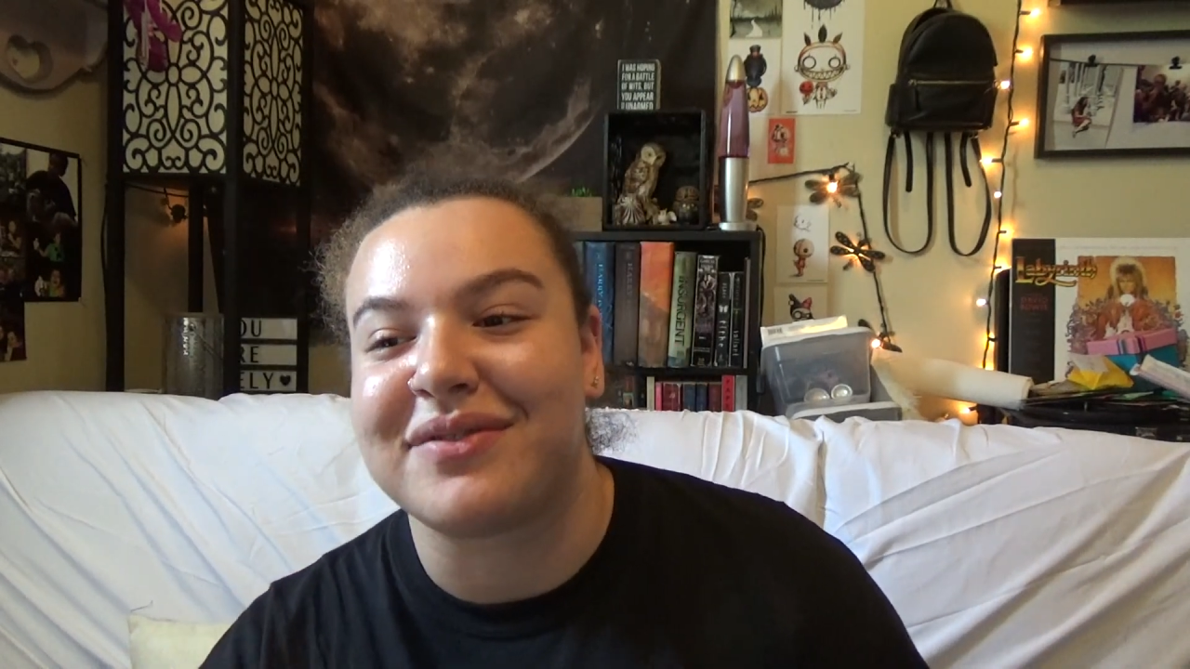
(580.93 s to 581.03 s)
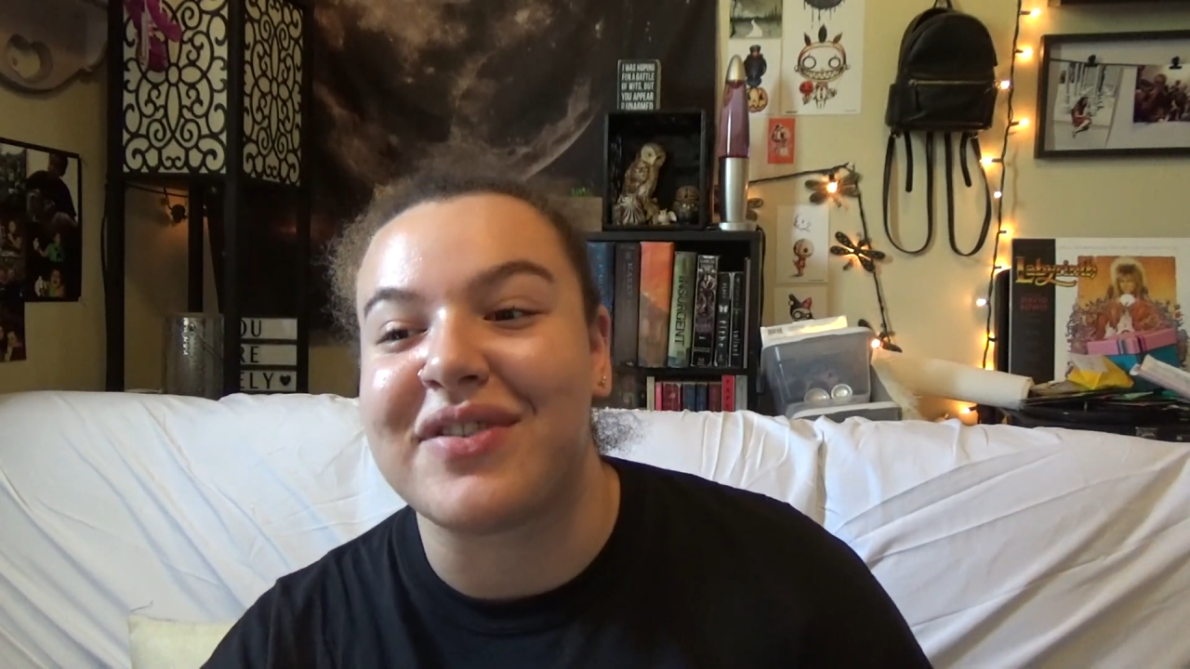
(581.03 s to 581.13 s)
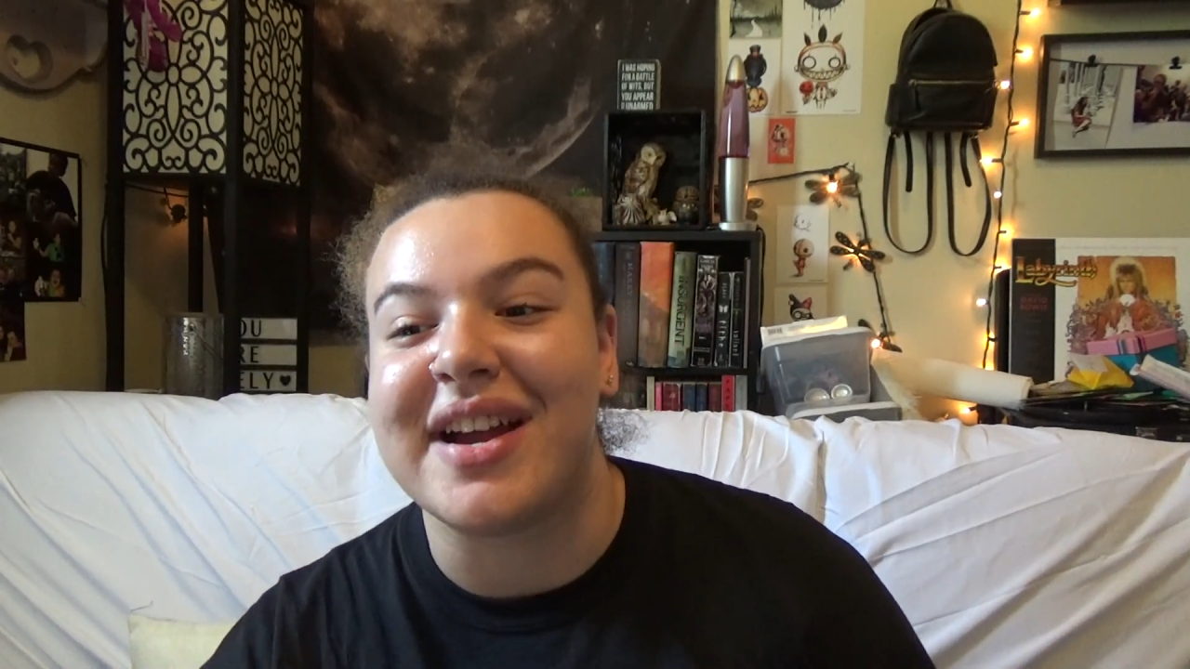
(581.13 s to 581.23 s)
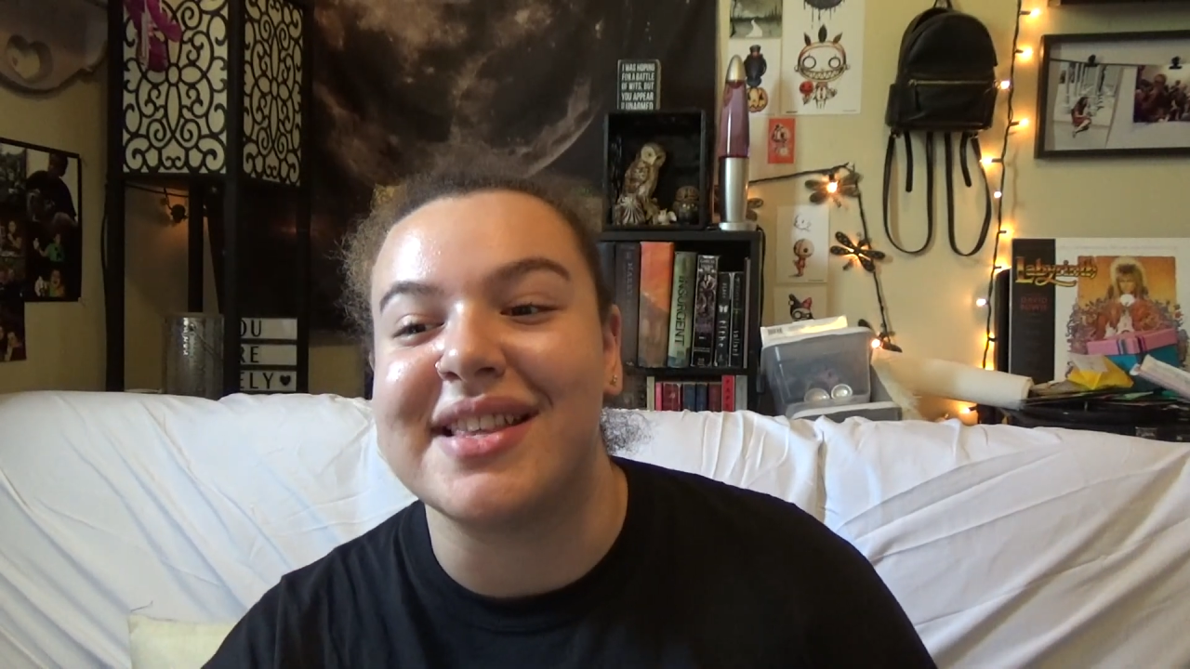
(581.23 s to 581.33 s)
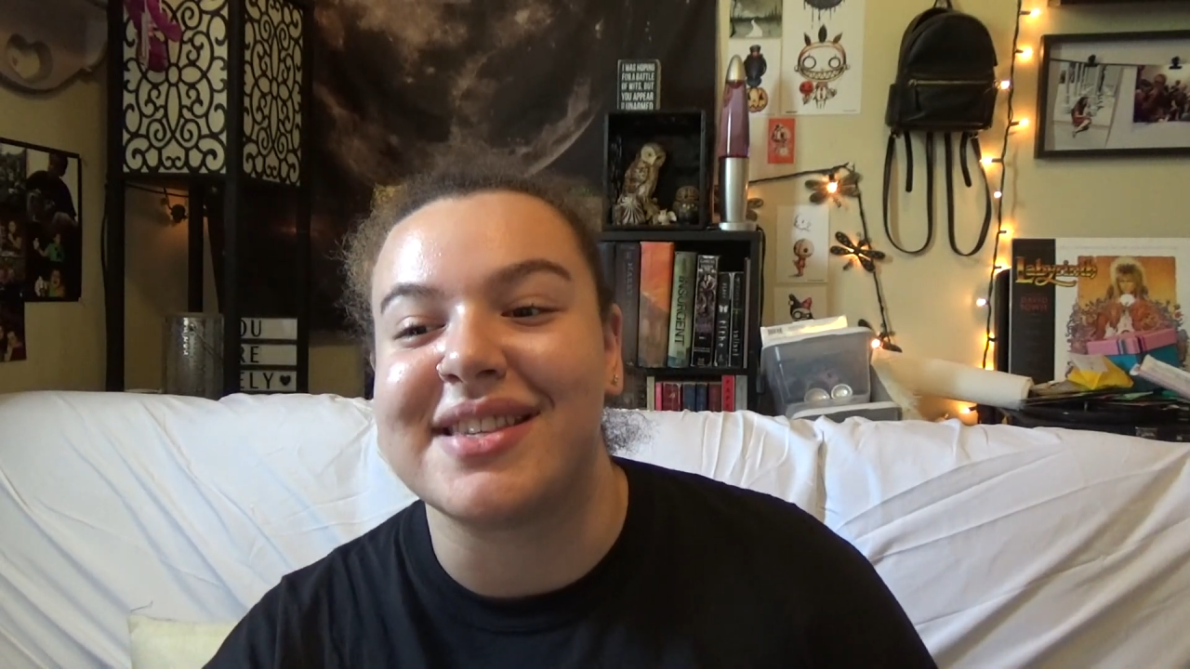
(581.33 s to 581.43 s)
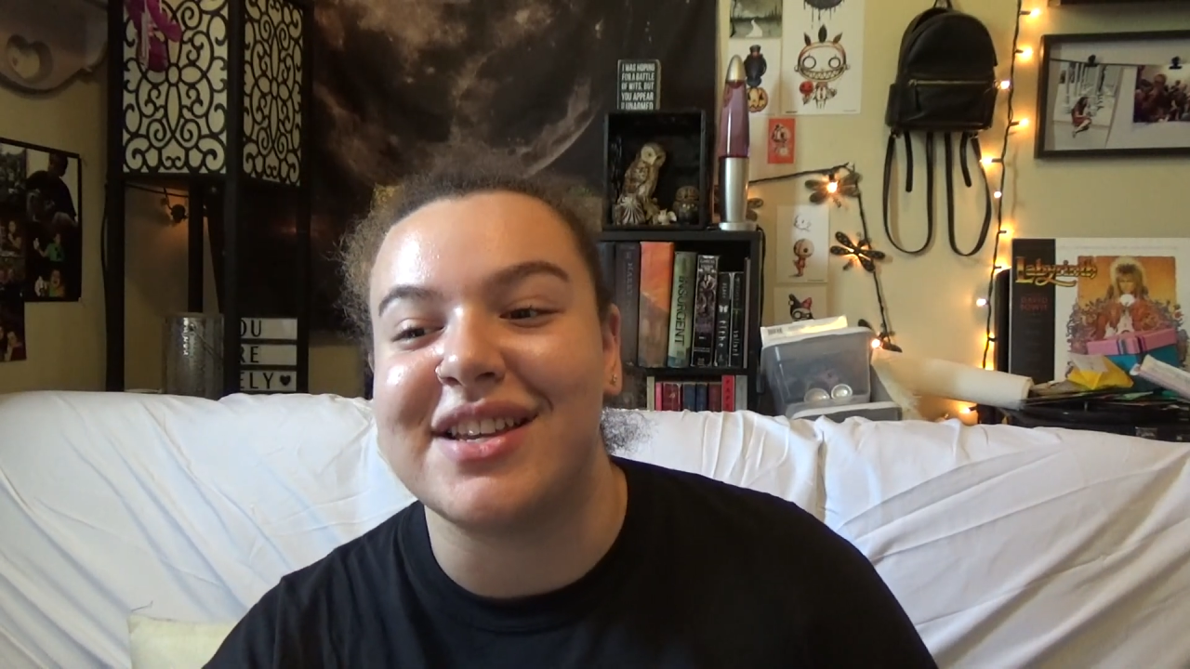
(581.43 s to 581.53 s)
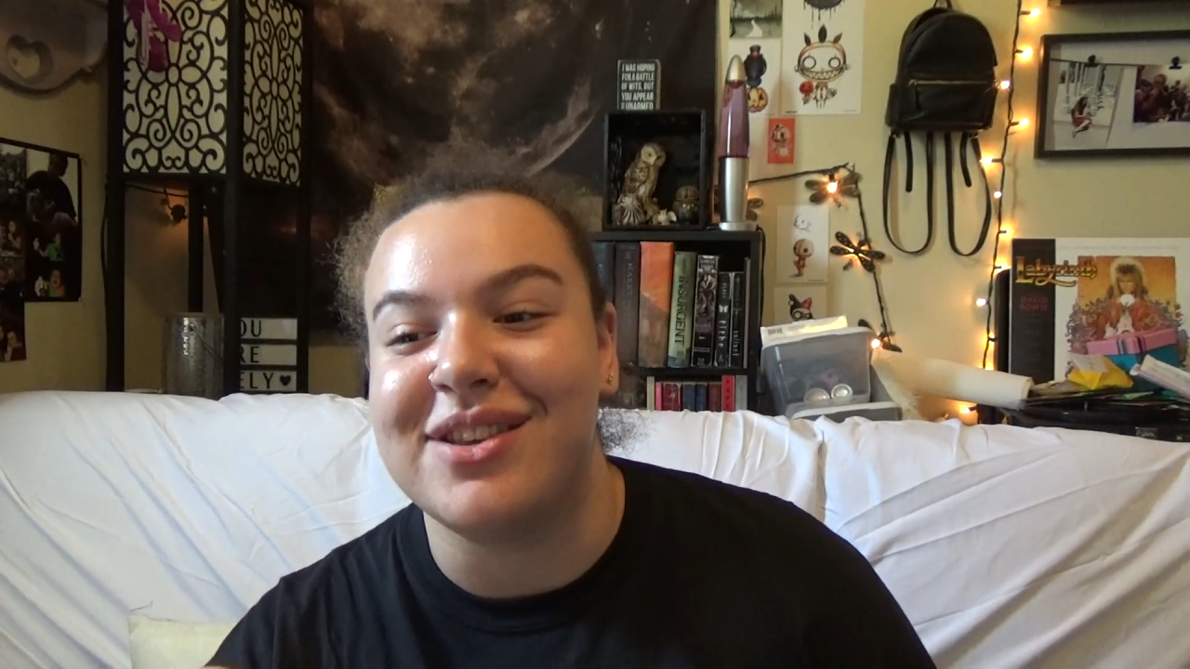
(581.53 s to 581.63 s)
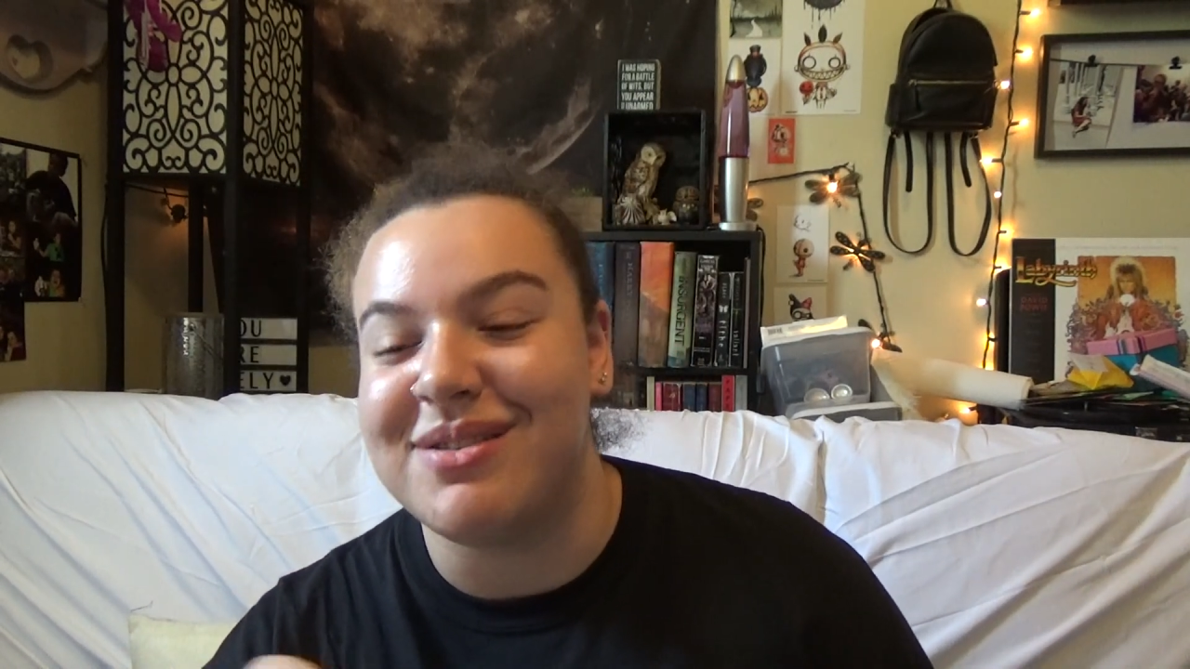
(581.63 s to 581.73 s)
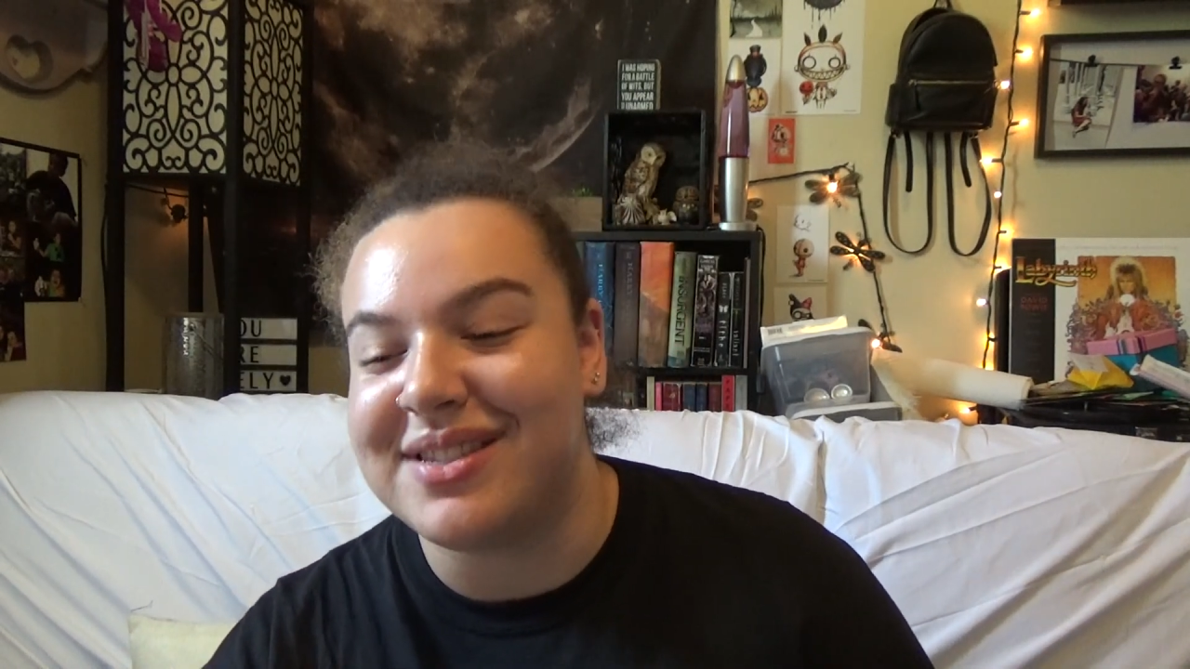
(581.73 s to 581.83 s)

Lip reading: friends and you